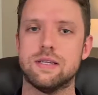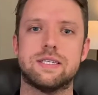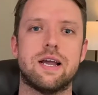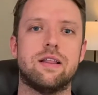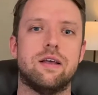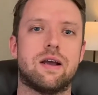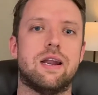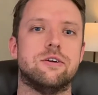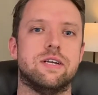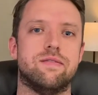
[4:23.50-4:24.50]
take a look at our
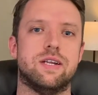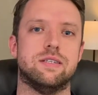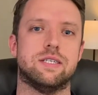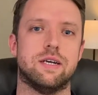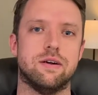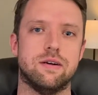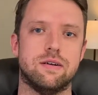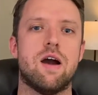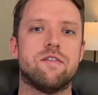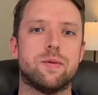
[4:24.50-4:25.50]
dividends here.
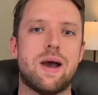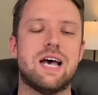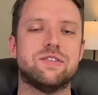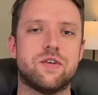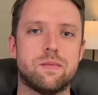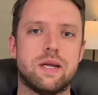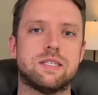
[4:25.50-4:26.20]
Over the past few months,